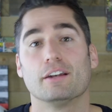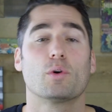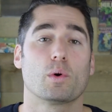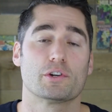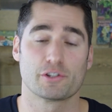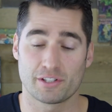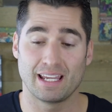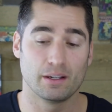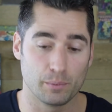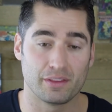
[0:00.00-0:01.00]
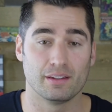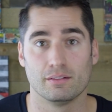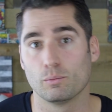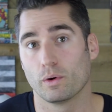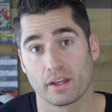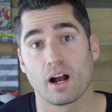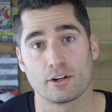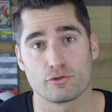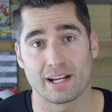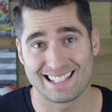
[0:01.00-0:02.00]
of course, you're staying within what the
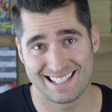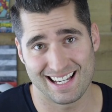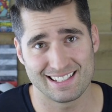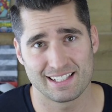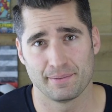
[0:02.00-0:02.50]
contract says.